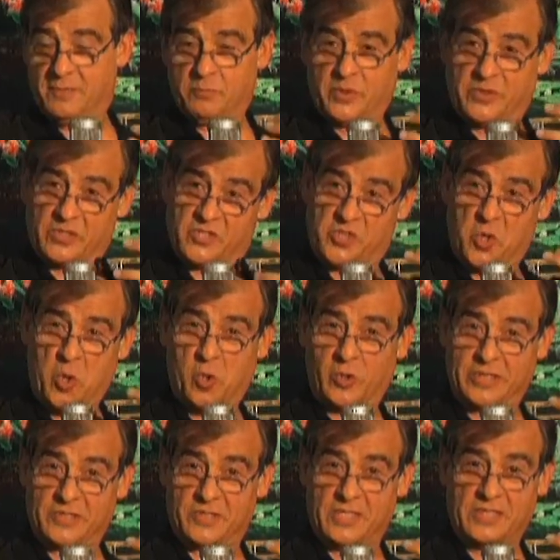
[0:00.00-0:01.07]
But the
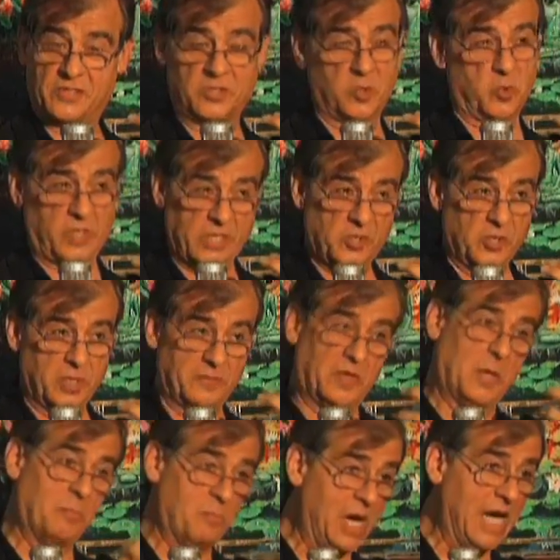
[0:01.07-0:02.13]
soul is a creation of
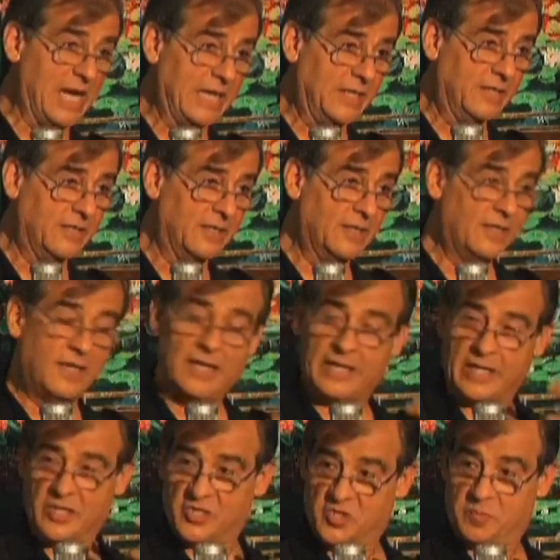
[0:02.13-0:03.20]
our mind
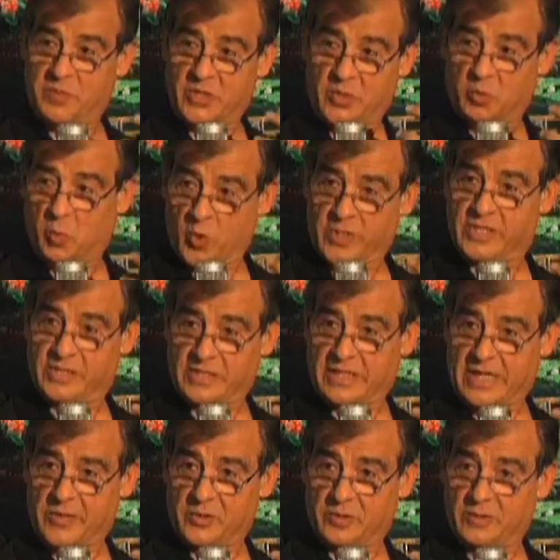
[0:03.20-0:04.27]
and our spirit working
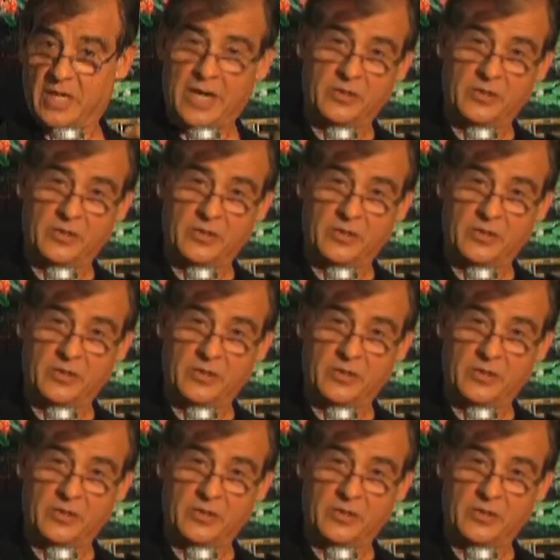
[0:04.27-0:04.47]
together.